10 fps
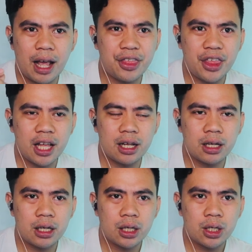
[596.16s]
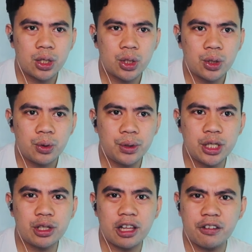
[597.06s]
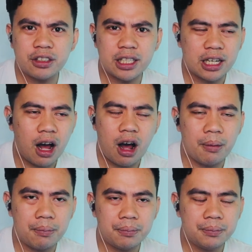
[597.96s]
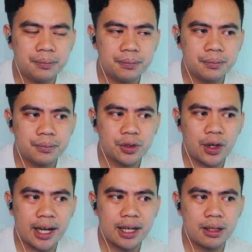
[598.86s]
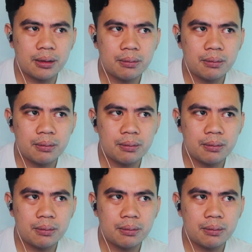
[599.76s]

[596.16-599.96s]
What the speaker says: I think we need to level it up, right?